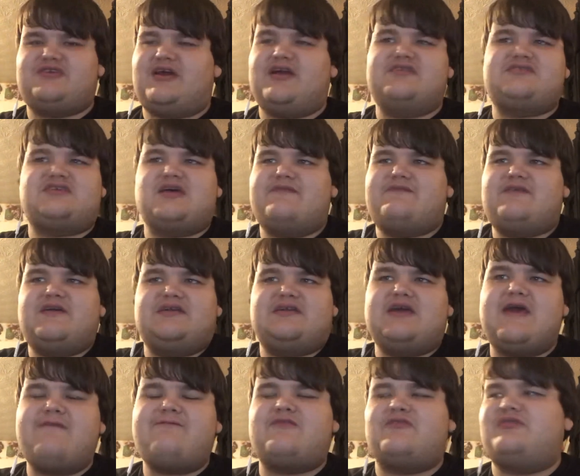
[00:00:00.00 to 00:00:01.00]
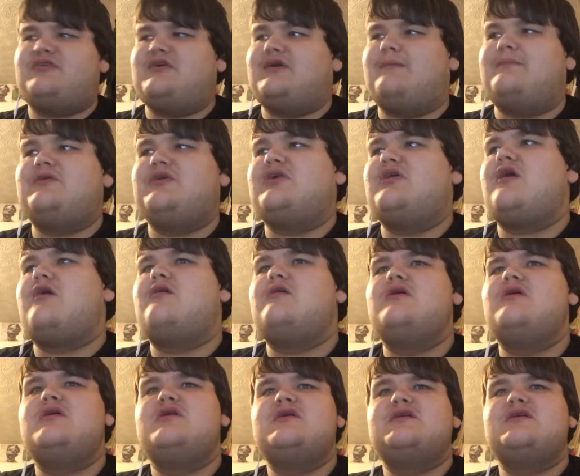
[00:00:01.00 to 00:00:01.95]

I guess, every day for them, you know?